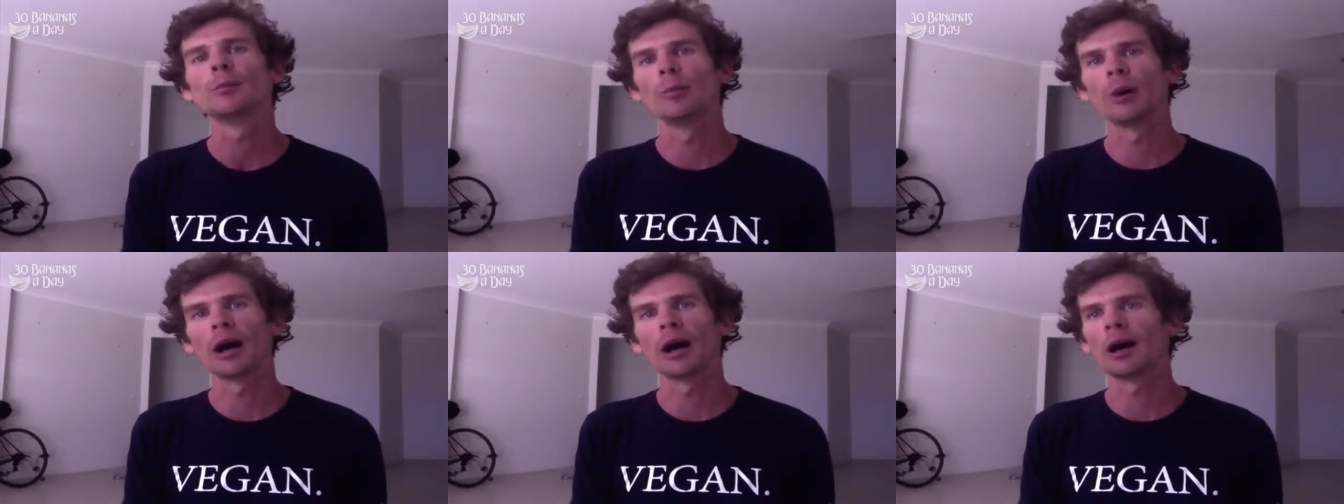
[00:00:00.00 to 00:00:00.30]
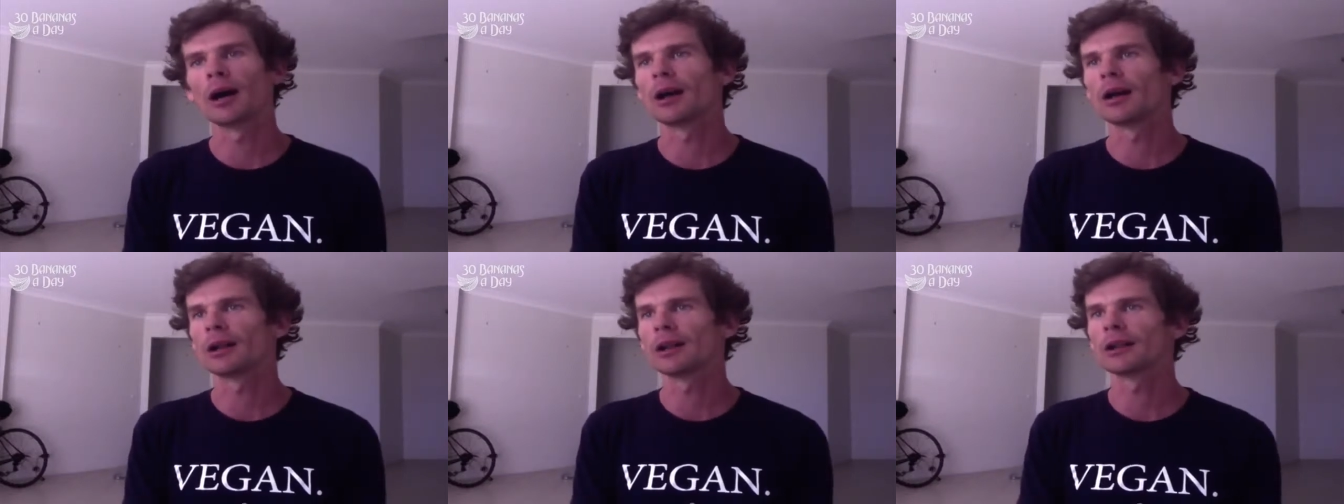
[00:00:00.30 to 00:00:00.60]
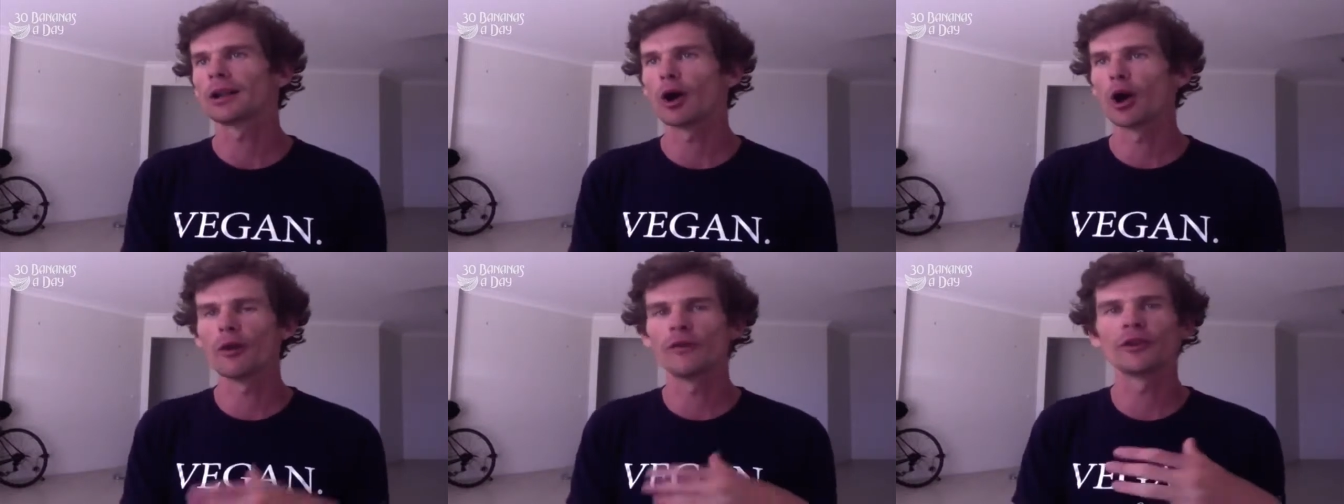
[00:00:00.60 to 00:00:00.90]

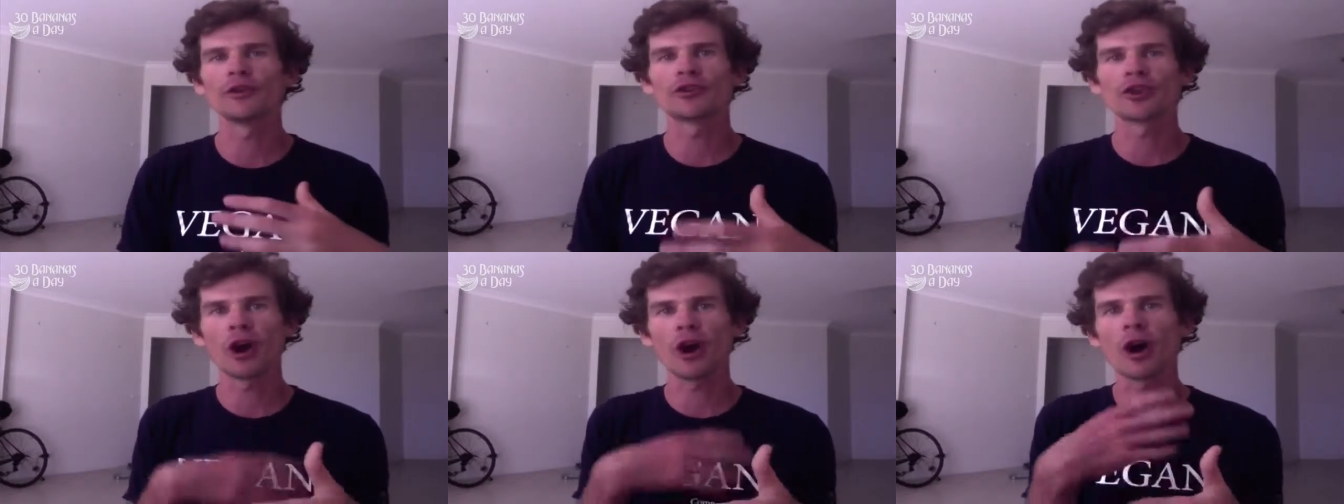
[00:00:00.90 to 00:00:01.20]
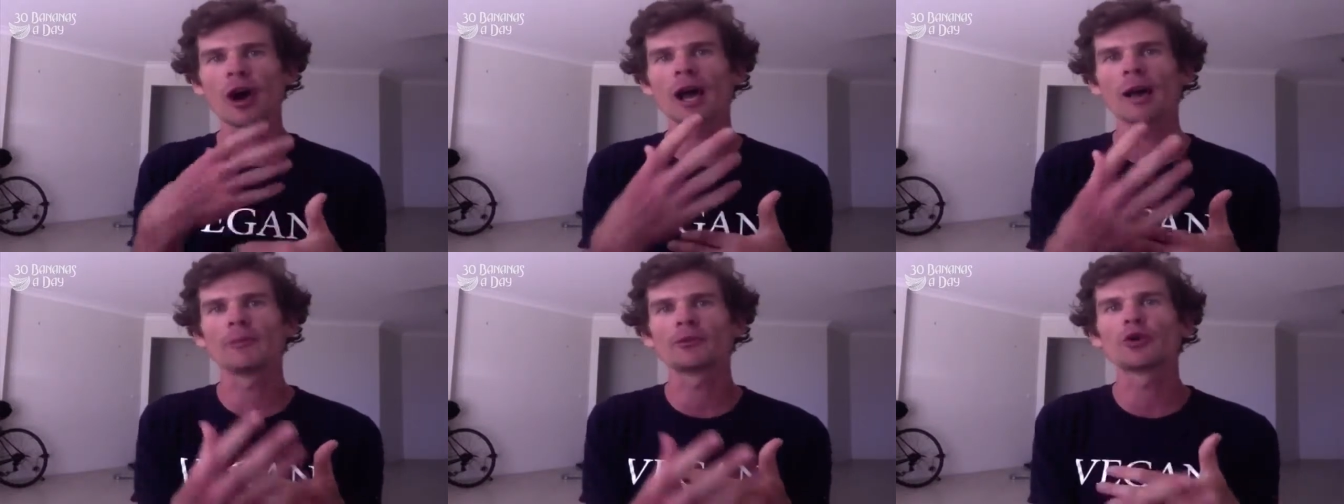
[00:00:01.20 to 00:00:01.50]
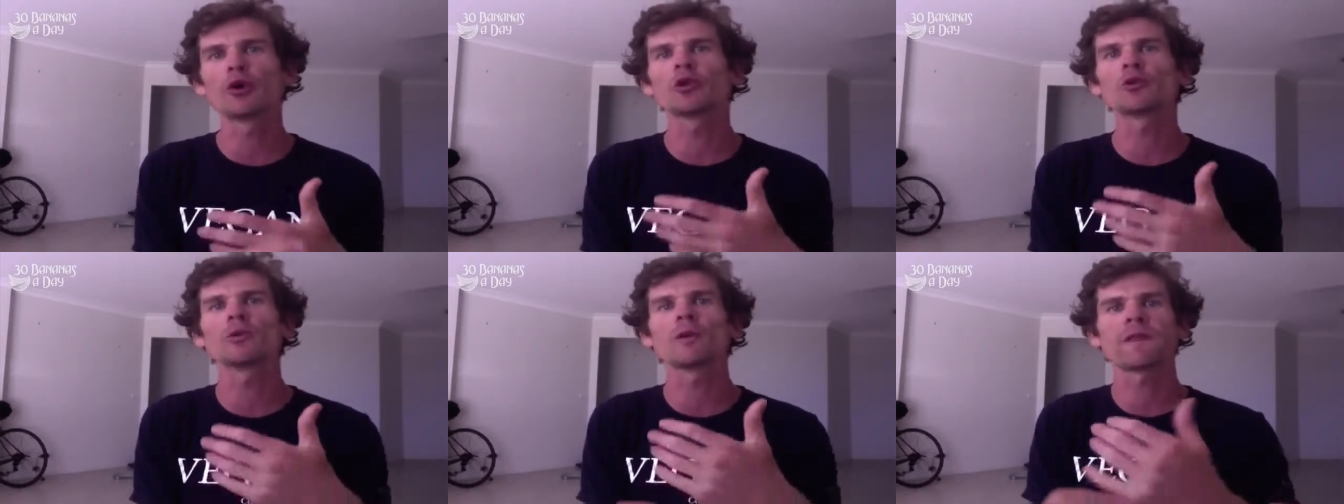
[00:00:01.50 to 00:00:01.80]
But over time,
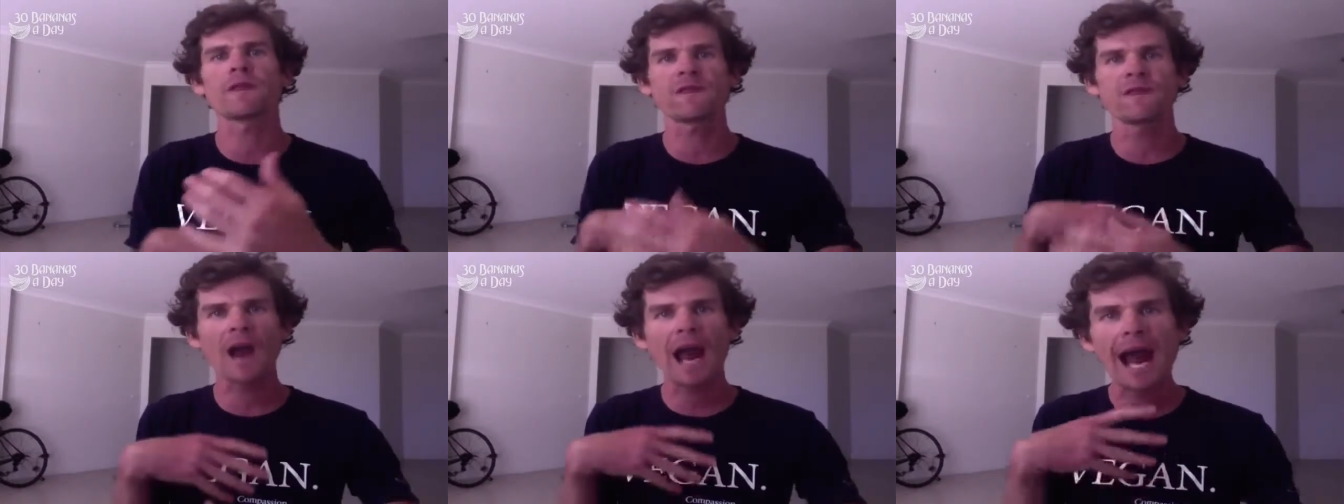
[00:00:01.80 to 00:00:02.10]
talking with